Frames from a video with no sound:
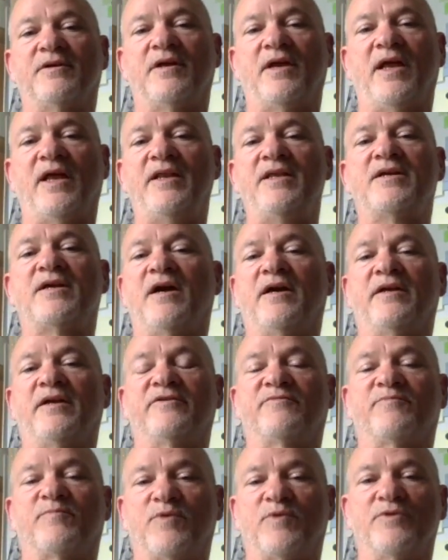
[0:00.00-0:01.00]
any kind
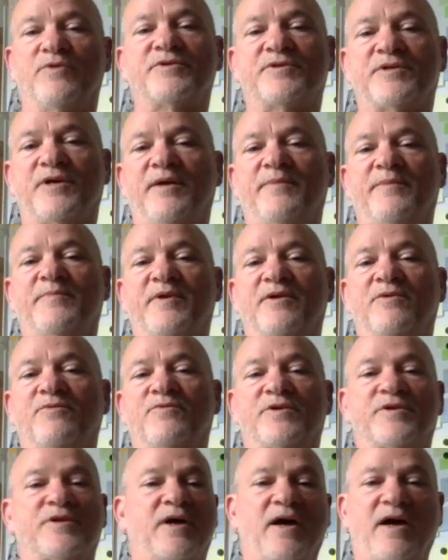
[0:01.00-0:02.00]
of prototyping
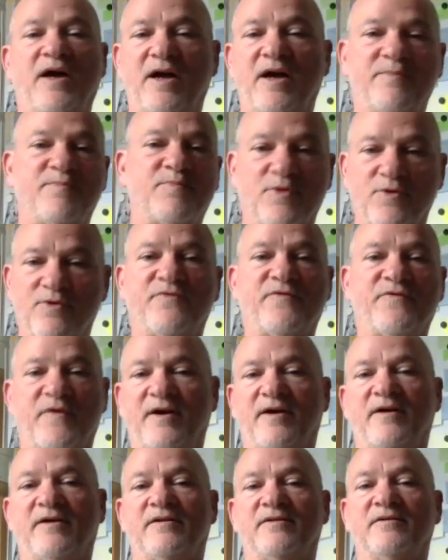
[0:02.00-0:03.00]
with high
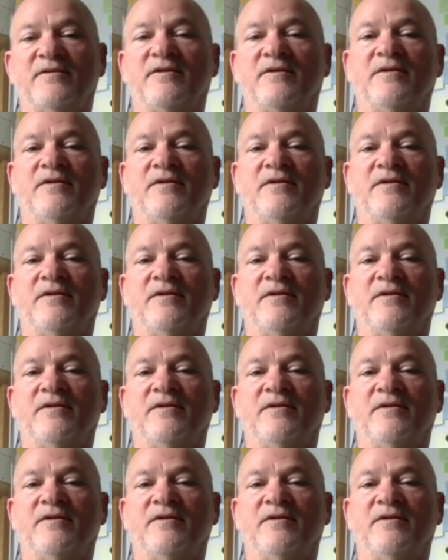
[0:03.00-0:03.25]
profile